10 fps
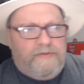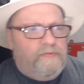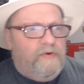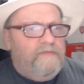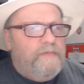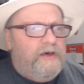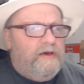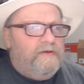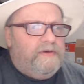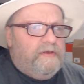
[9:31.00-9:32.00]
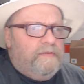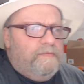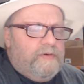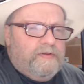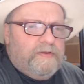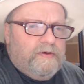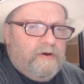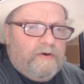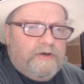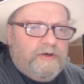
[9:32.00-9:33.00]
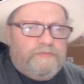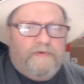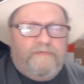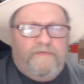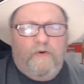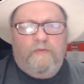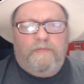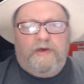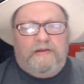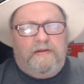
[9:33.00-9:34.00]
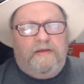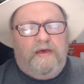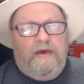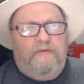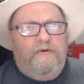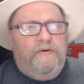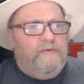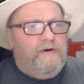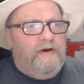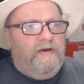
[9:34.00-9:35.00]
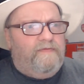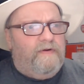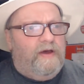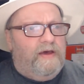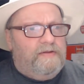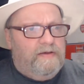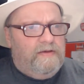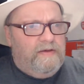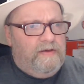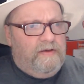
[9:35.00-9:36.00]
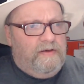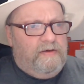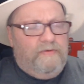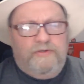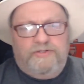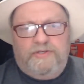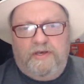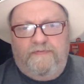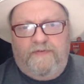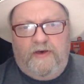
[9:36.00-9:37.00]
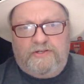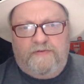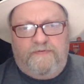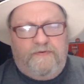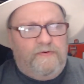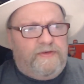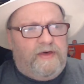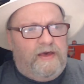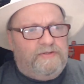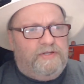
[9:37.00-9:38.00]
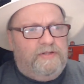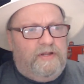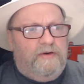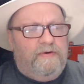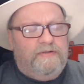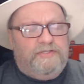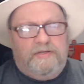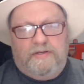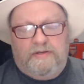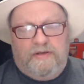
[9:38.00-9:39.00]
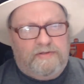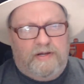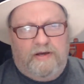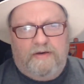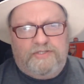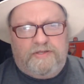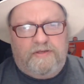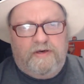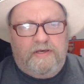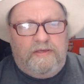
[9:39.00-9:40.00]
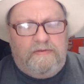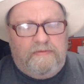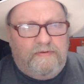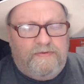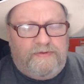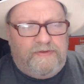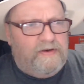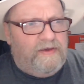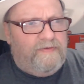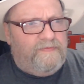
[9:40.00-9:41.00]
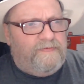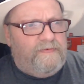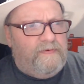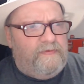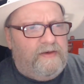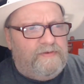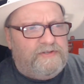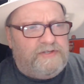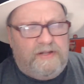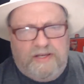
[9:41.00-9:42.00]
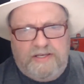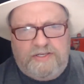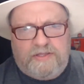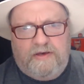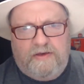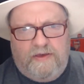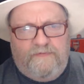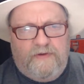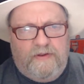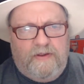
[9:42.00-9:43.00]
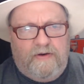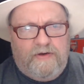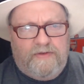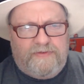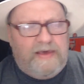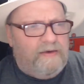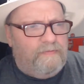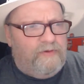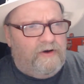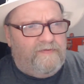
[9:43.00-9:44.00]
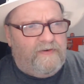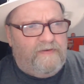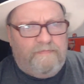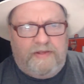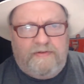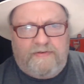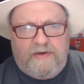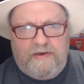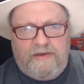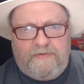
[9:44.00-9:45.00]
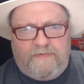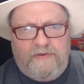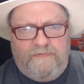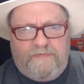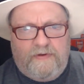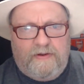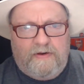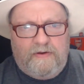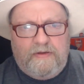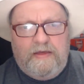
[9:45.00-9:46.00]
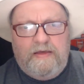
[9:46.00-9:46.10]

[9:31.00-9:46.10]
With me, I think the highest performing aerial I ever had was the Vector 4000. Like, it was, I don't know, it was 30 or 30. It was at least 30 foot long. I think it might have even been 33 foot long.